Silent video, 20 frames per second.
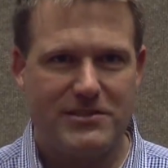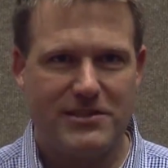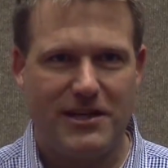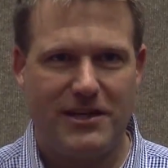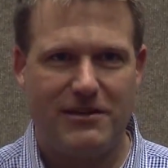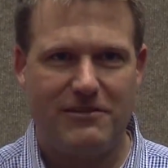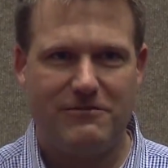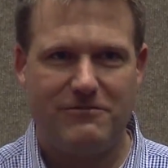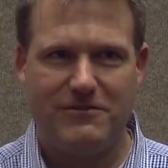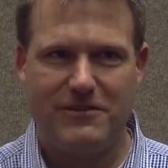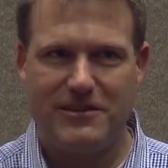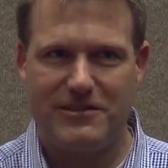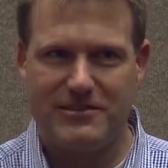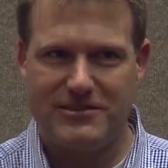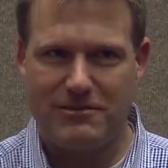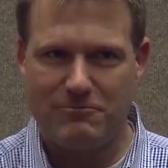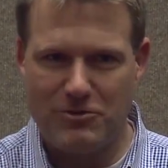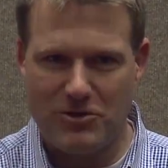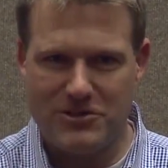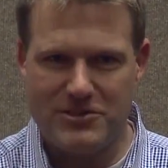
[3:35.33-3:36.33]
It's kind of,
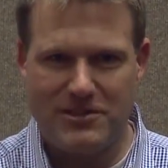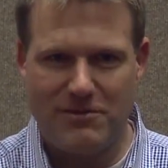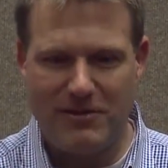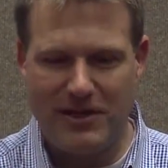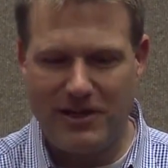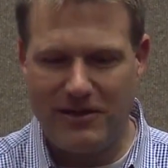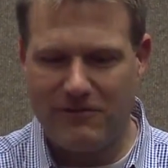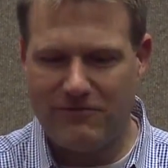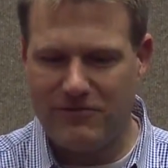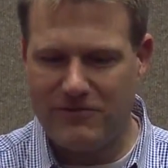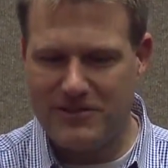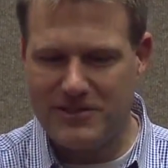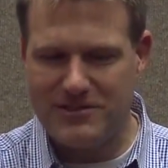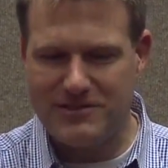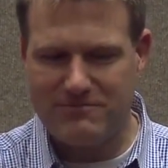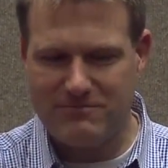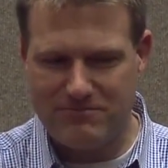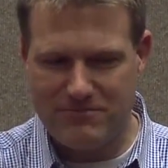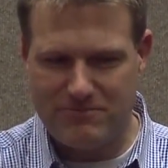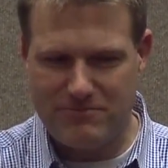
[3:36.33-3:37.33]
it's the person I'm hiring for this